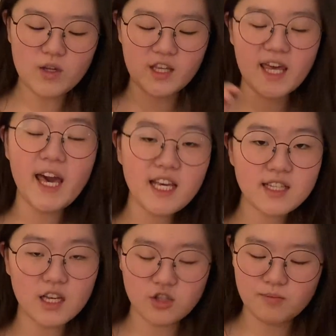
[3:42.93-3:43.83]
case
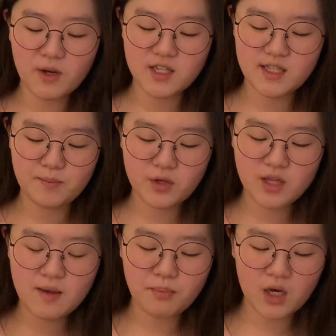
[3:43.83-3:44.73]
I just bought it
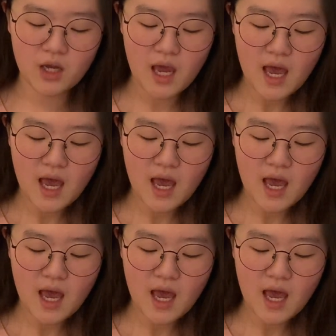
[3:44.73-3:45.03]
separately, but